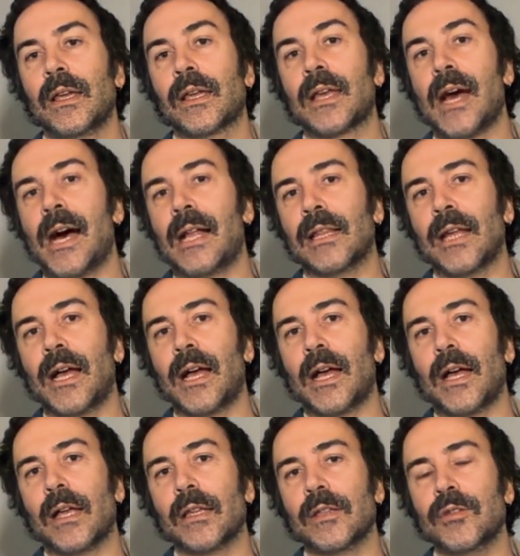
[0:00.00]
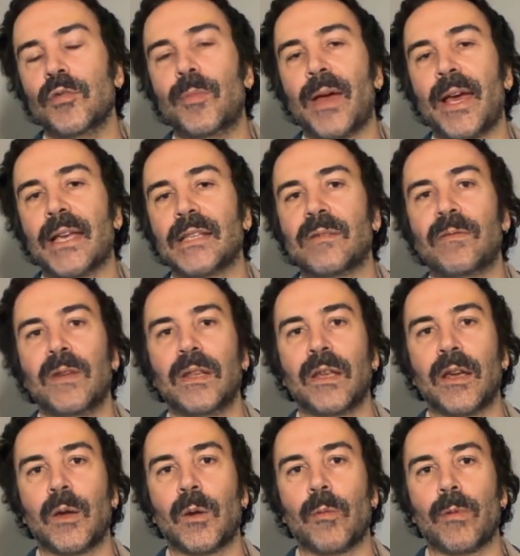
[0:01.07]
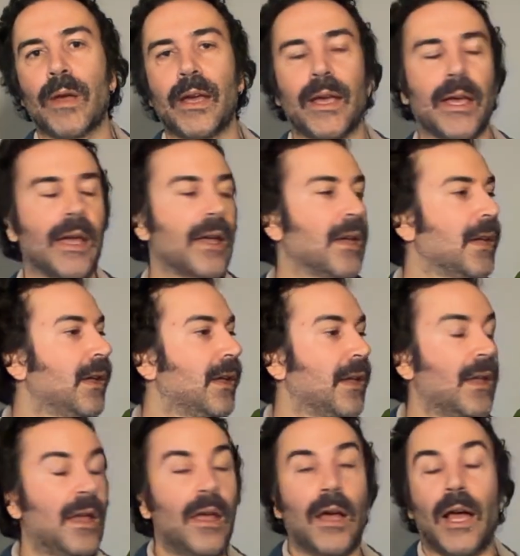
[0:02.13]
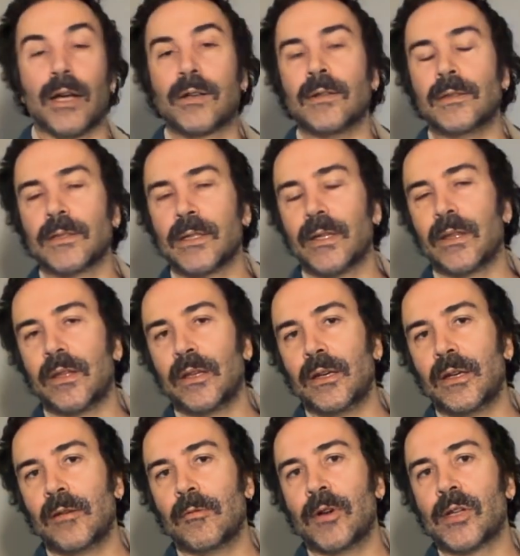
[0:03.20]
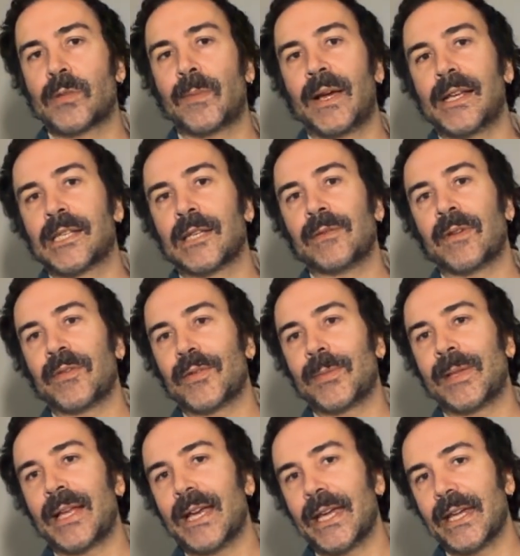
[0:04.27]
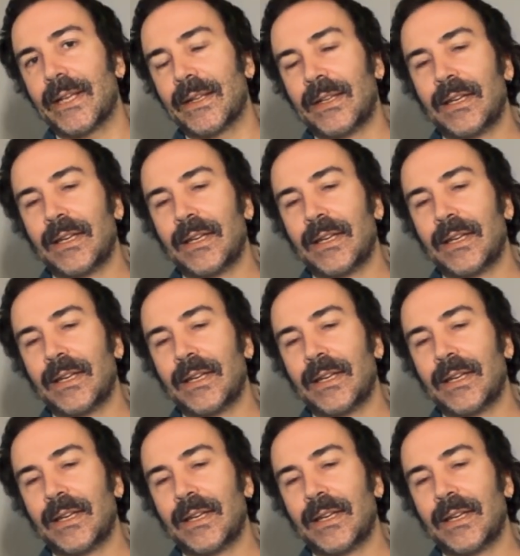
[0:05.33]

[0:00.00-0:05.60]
Carla U bass video where I call it the worst bass I've ever played.